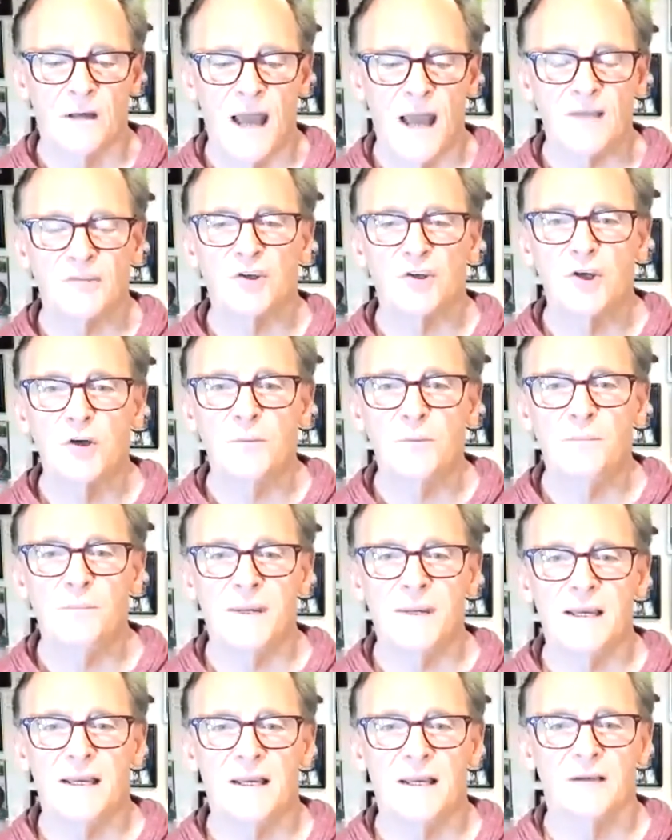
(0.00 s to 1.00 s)
As human
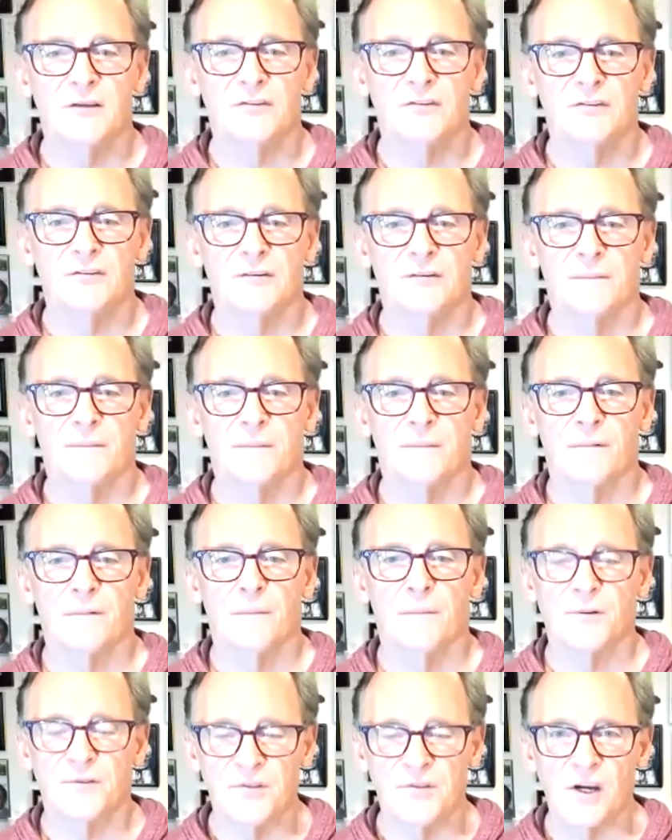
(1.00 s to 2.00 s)
beings,
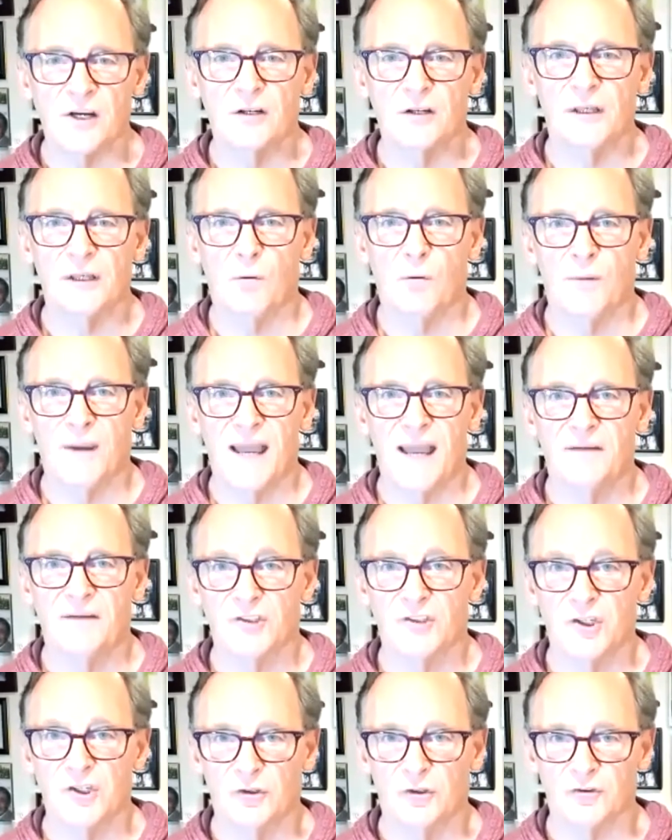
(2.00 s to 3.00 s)
particularly when we have
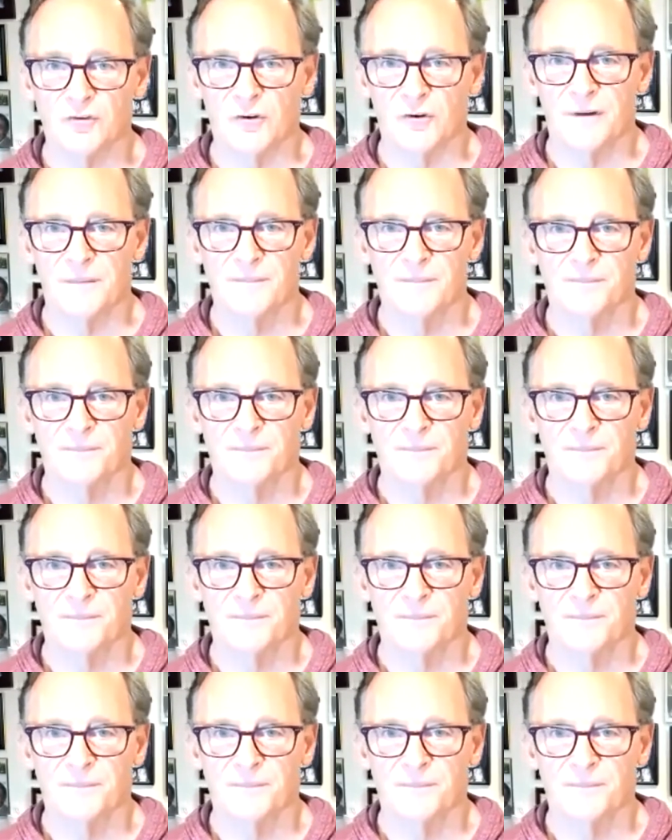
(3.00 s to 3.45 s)
children.